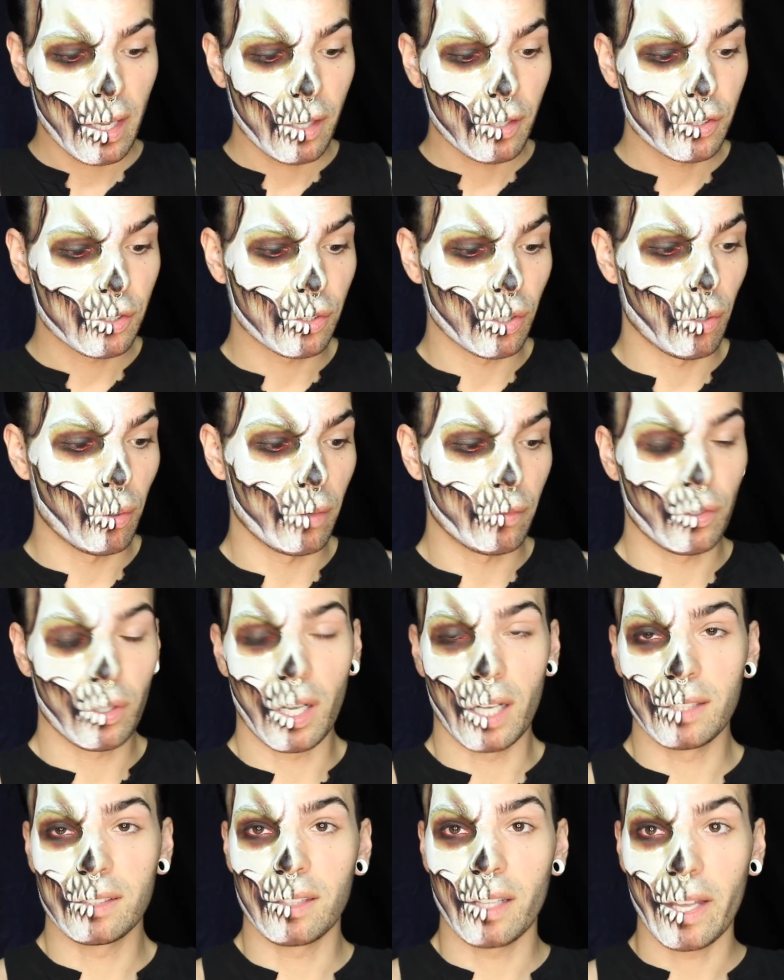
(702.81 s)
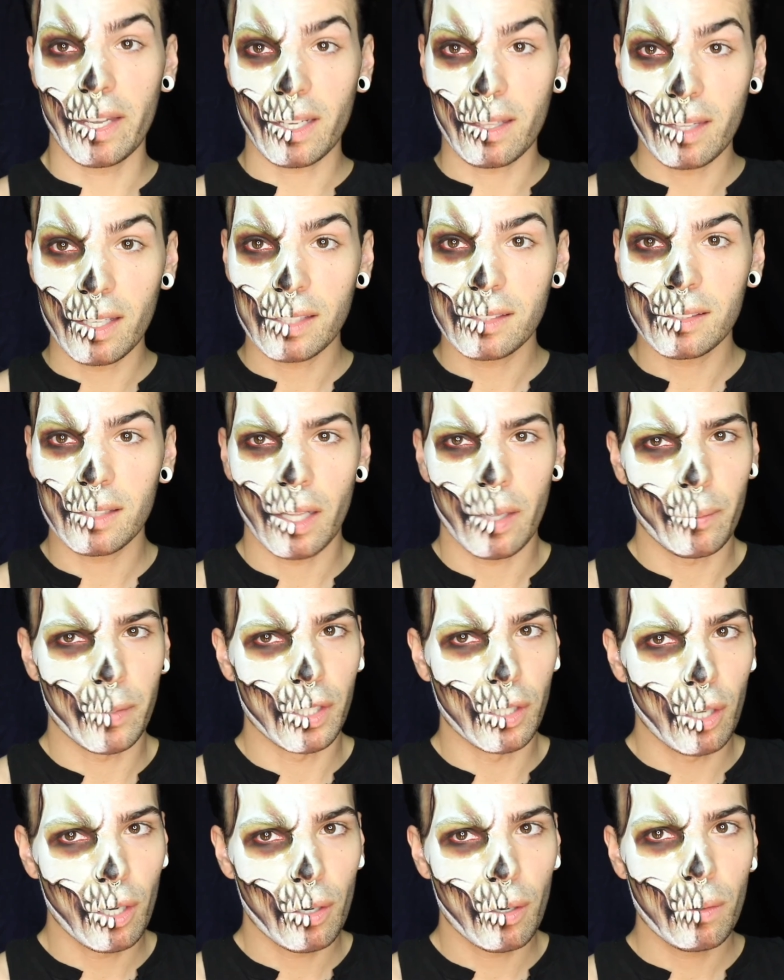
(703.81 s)
So if you guys like this, let me
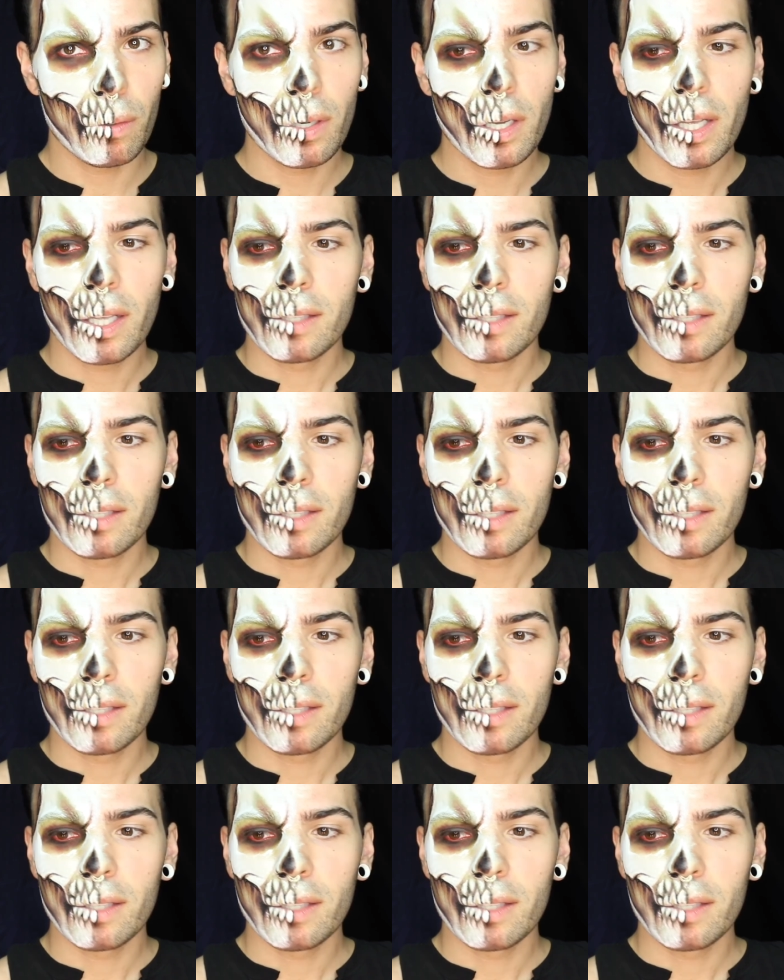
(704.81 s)
know.